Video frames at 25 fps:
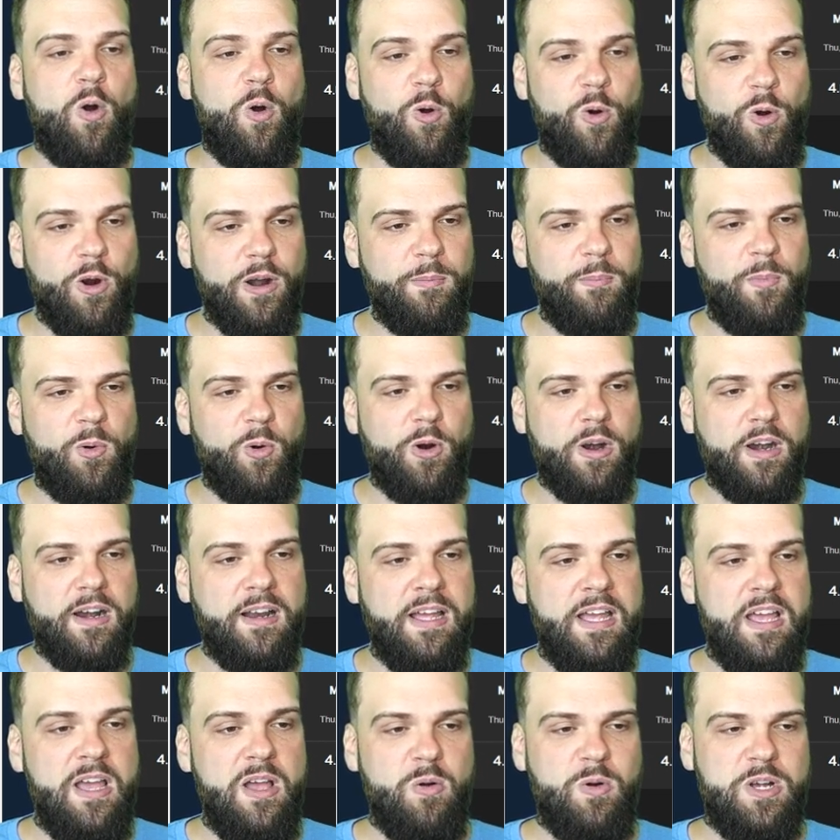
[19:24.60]
or
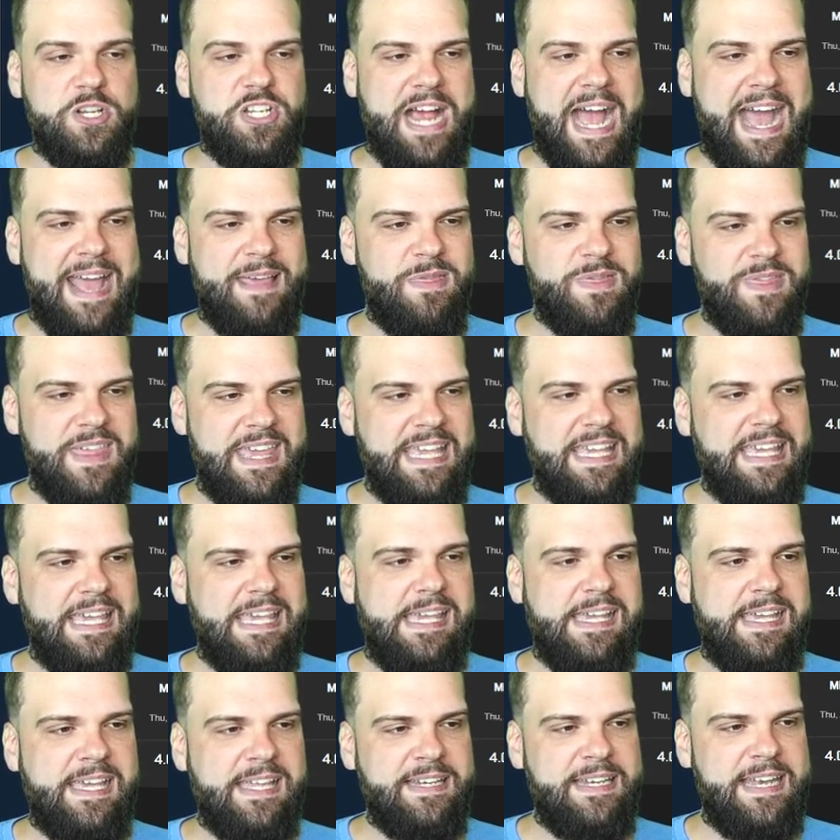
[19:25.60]
more, which I think
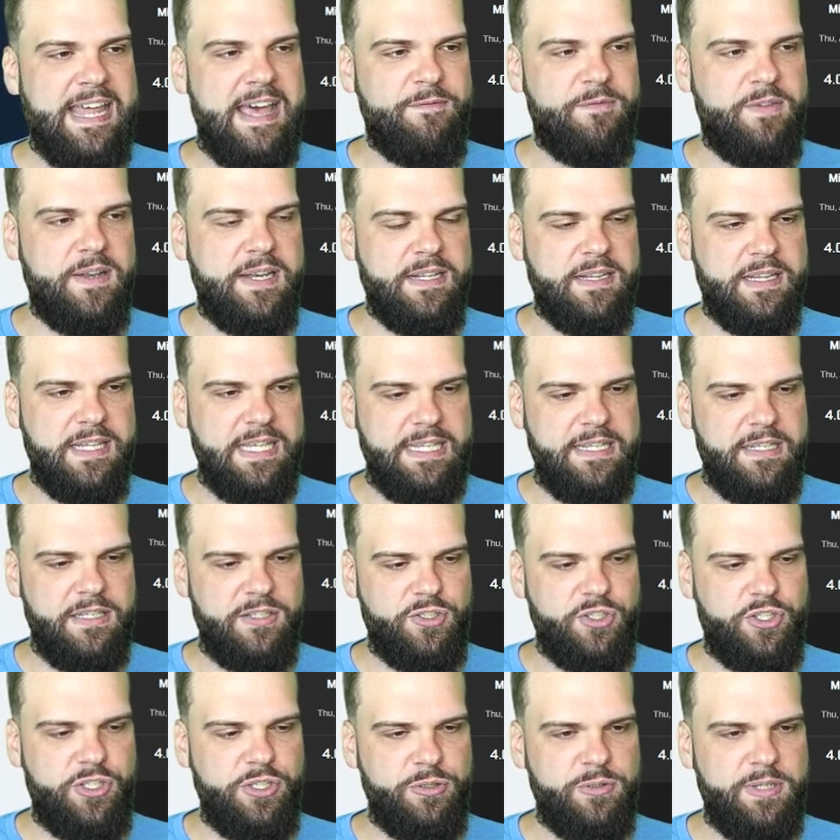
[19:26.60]
he can definitely
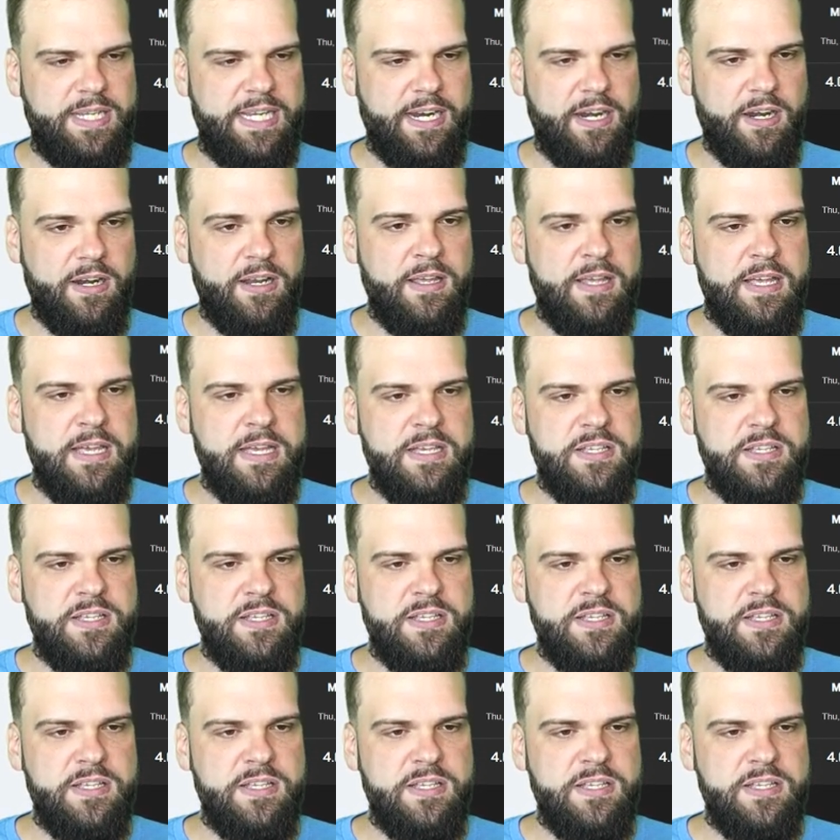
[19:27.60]
do here.